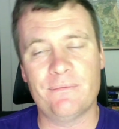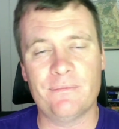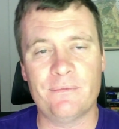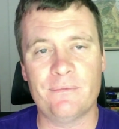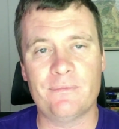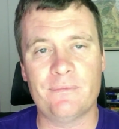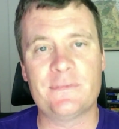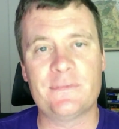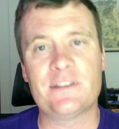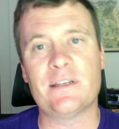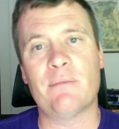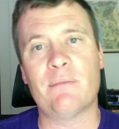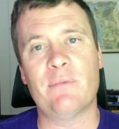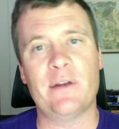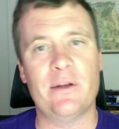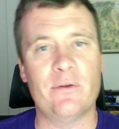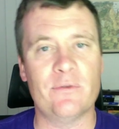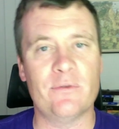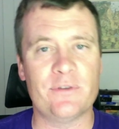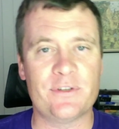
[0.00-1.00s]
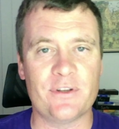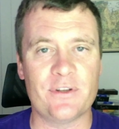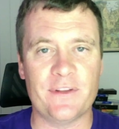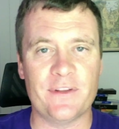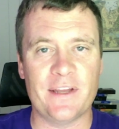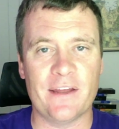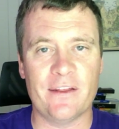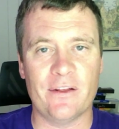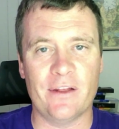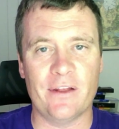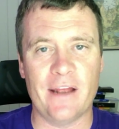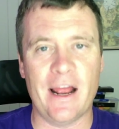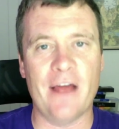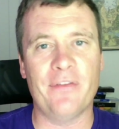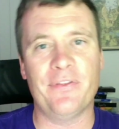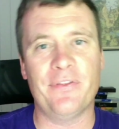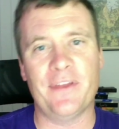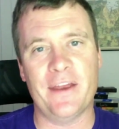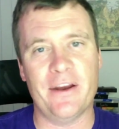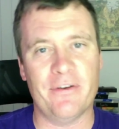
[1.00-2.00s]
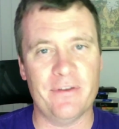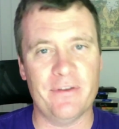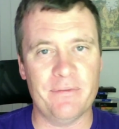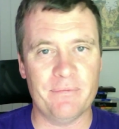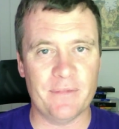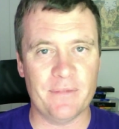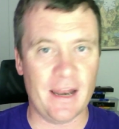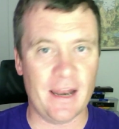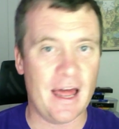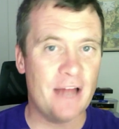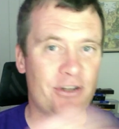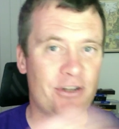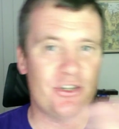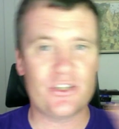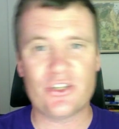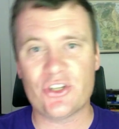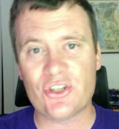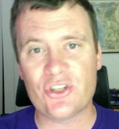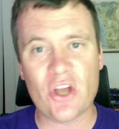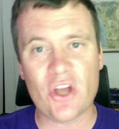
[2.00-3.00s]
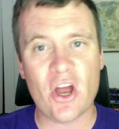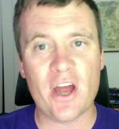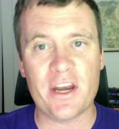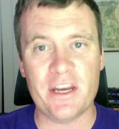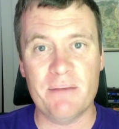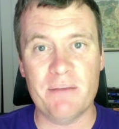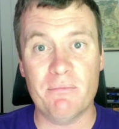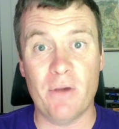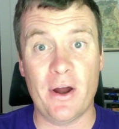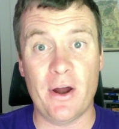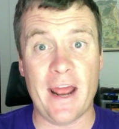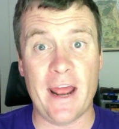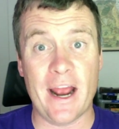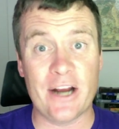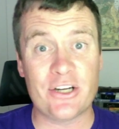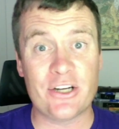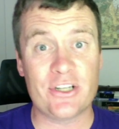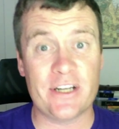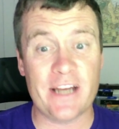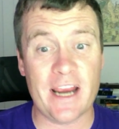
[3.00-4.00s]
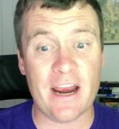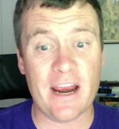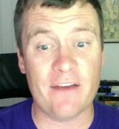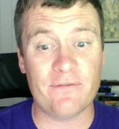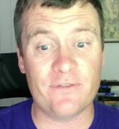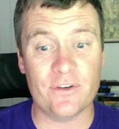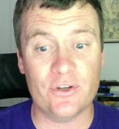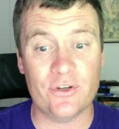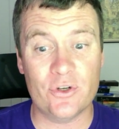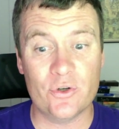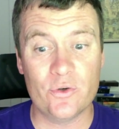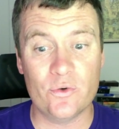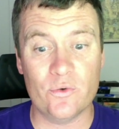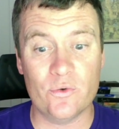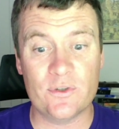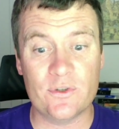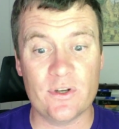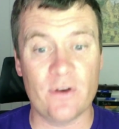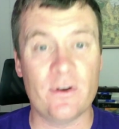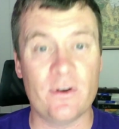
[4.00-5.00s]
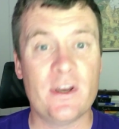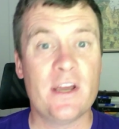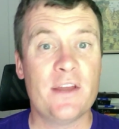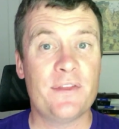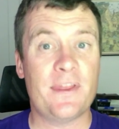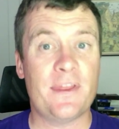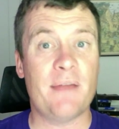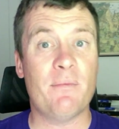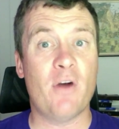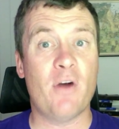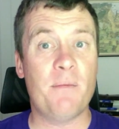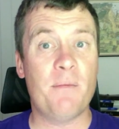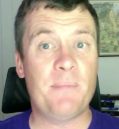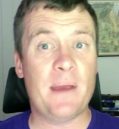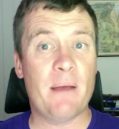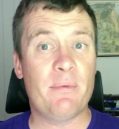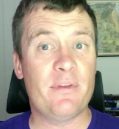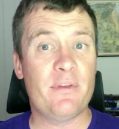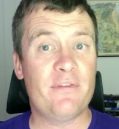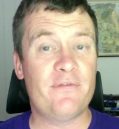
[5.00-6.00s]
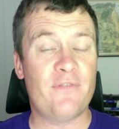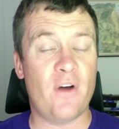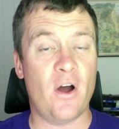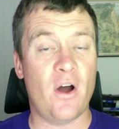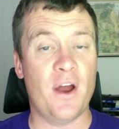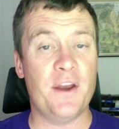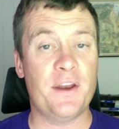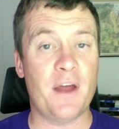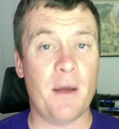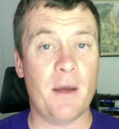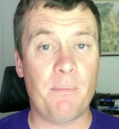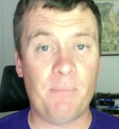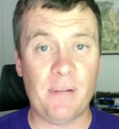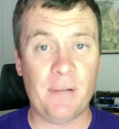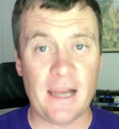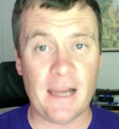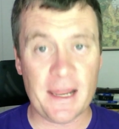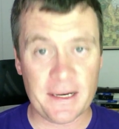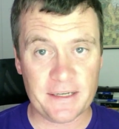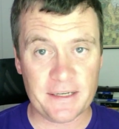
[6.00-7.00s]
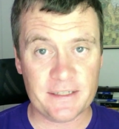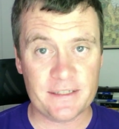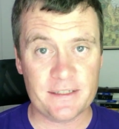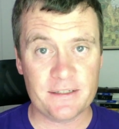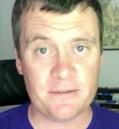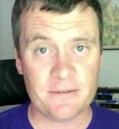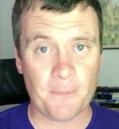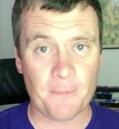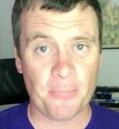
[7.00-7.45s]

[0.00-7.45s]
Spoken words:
someone else on the out there in the larger society might actually have to do. So they might be able to find a place.